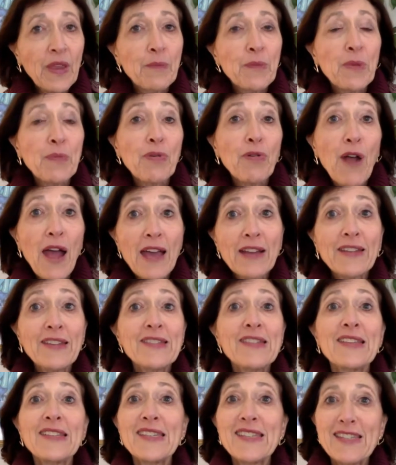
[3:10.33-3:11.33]
But
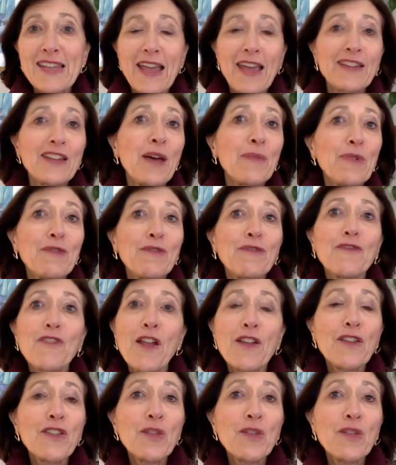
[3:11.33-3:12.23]
practice it. Stand up in front